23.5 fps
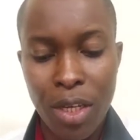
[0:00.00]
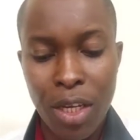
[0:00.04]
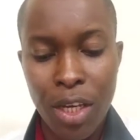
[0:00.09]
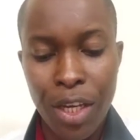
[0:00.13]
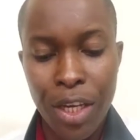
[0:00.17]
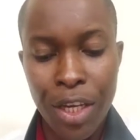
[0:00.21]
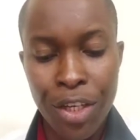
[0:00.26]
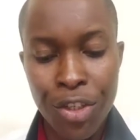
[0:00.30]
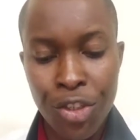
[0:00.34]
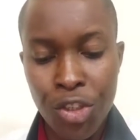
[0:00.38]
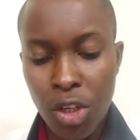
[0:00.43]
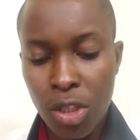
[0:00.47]

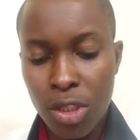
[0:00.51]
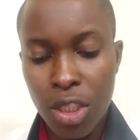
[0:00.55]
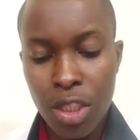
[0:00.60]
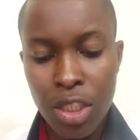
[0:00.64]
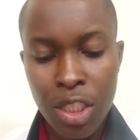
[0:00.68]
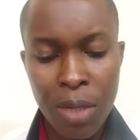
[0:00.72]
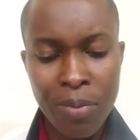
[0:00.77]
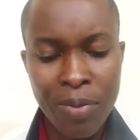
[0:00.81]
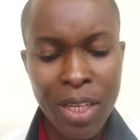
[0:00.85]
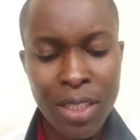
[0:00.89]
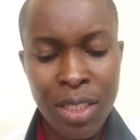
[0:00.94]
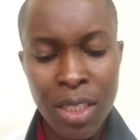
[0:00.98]
in Judges
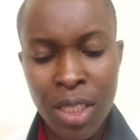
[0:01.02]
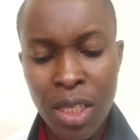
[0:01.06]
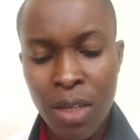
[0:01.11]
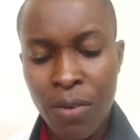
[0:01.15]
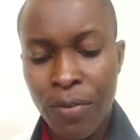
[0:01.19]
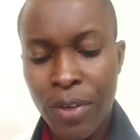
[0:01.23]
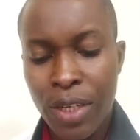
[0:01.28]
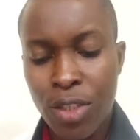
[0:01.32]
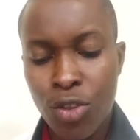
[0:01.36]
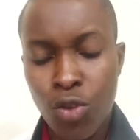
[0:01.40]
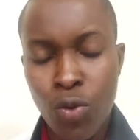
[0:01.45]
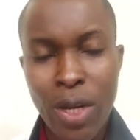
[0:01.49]
chapter 16
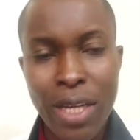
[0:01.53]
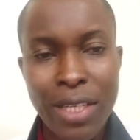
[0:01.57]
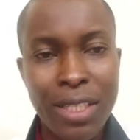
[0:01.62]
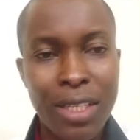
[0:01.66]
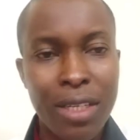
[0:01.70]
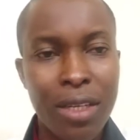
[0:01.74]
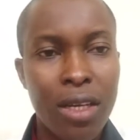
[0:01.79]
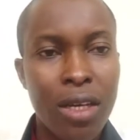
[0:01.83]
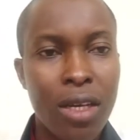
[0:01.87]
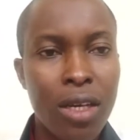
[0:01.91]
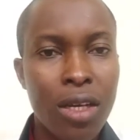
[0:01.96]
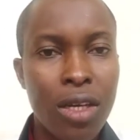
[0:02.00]
verse 20,